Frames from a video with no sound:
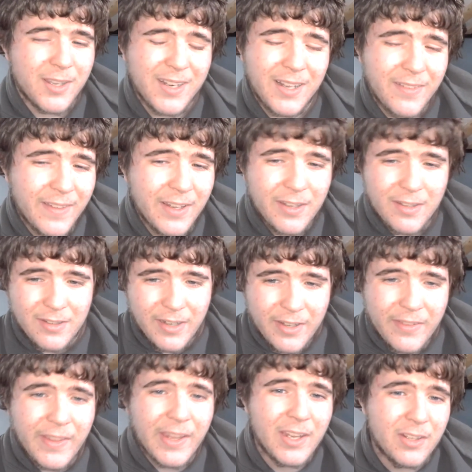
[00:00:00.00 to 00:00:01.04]
I like I
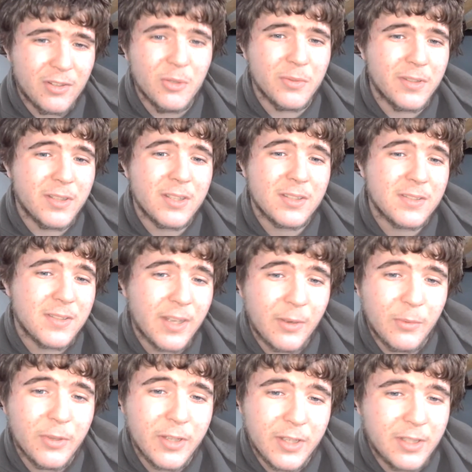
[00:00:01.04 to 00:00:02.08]
like doing this. I
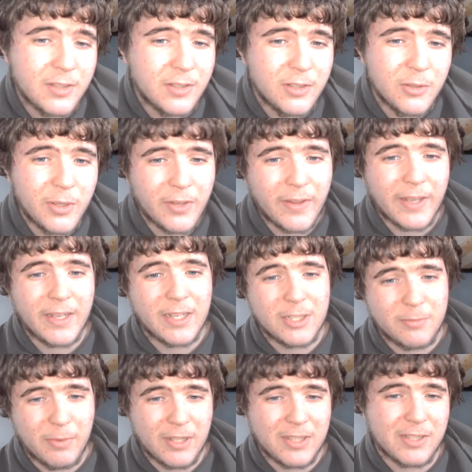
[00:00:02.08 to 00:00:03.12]
really do. I like
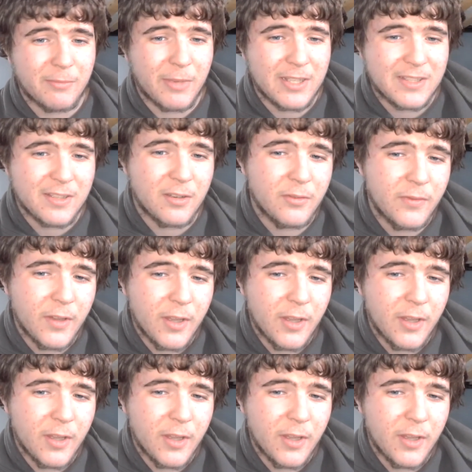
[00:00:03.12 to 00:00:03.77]
expressing myself.